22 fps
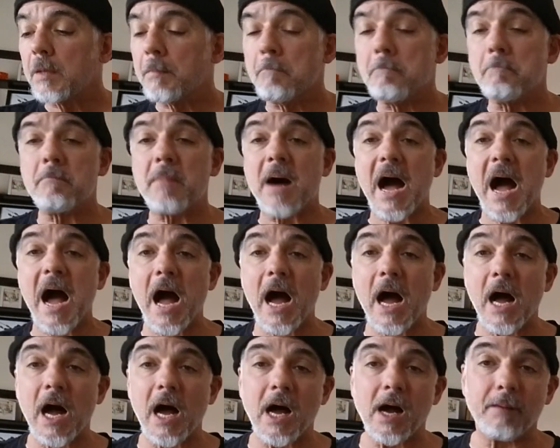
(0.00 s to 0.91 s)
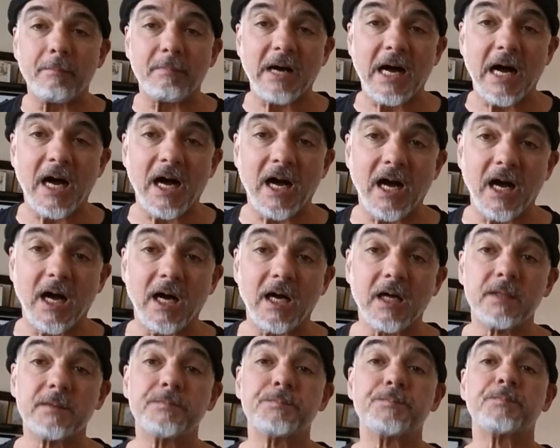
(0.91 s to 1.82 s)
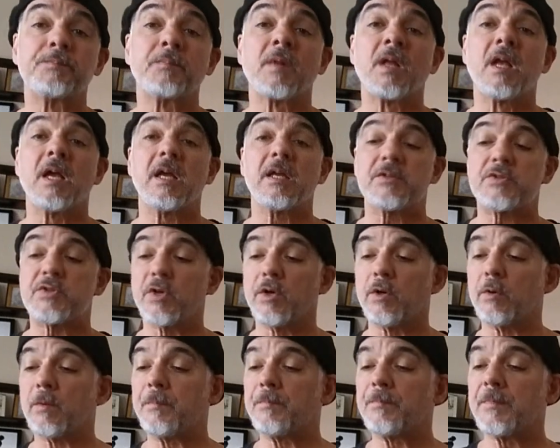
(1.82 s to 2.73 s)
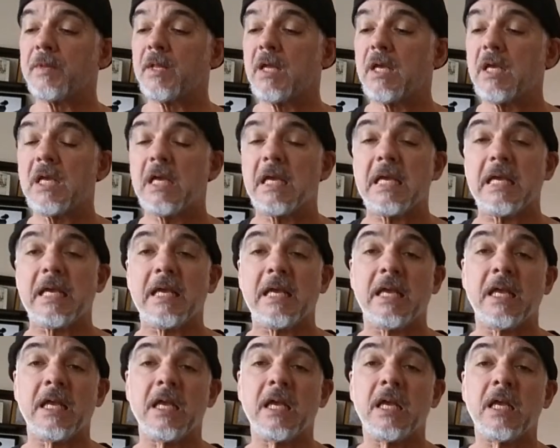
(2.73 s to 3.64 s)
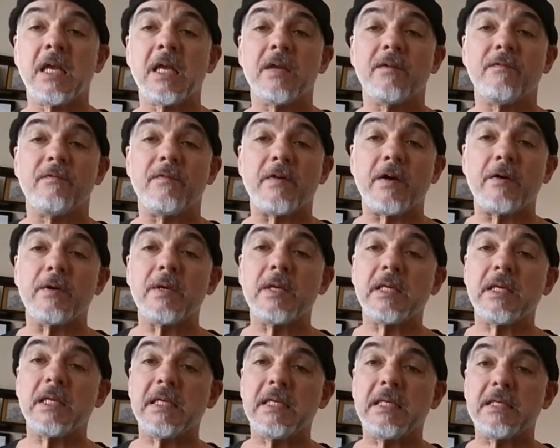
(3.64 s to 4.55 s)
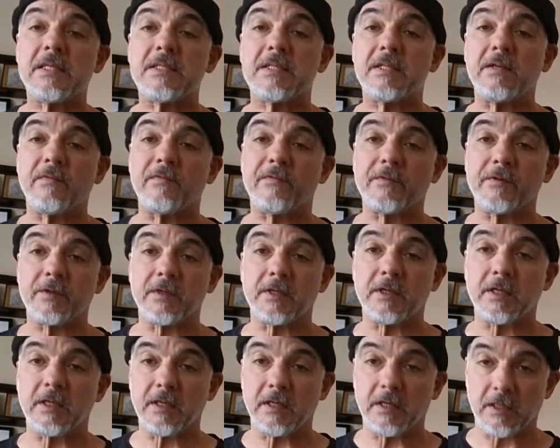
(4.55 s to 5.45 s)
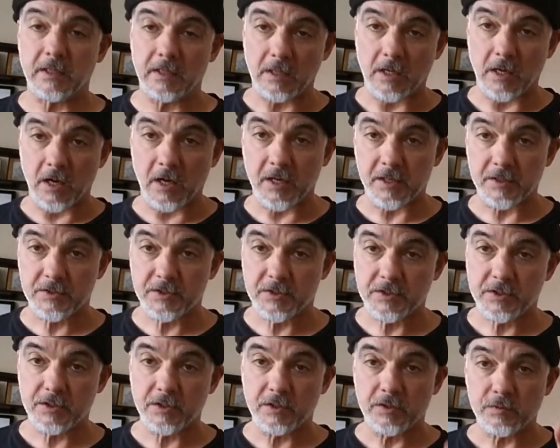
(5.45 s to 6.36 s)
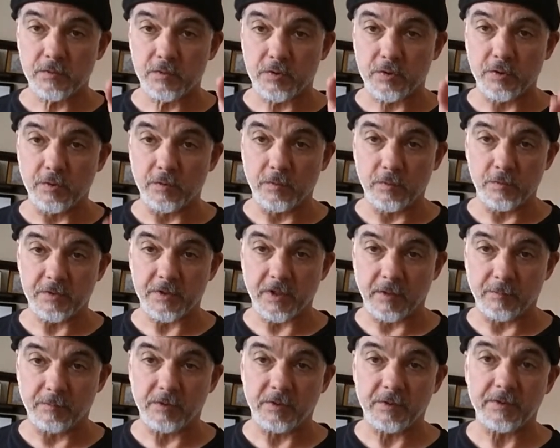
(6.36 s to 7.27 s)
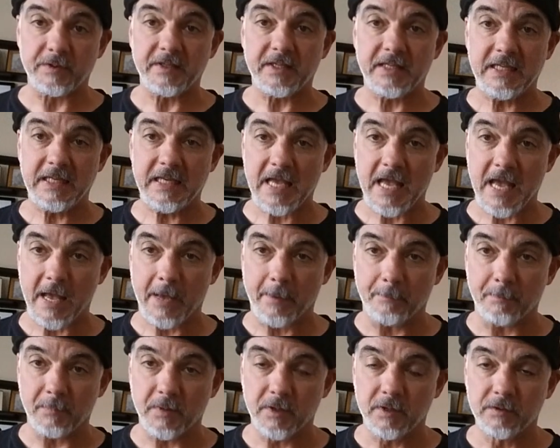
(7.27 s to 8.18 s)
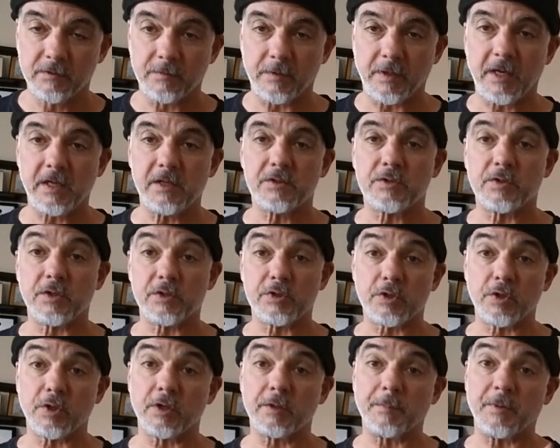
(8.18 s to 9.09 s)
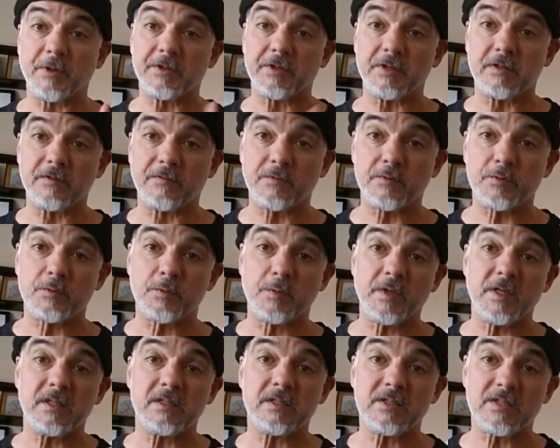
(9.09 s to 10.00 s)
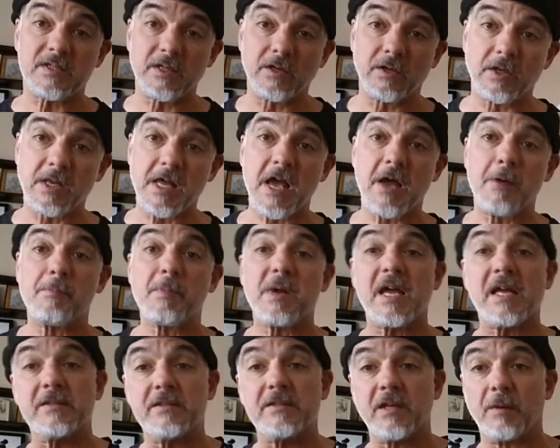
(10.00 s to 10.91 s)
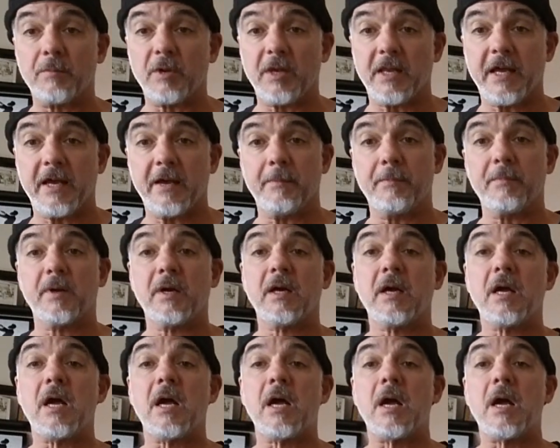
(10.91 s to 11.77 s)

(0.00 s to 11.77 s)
mama. So very easy for us to double the M, right? So let's talk about the difference between single M and double M.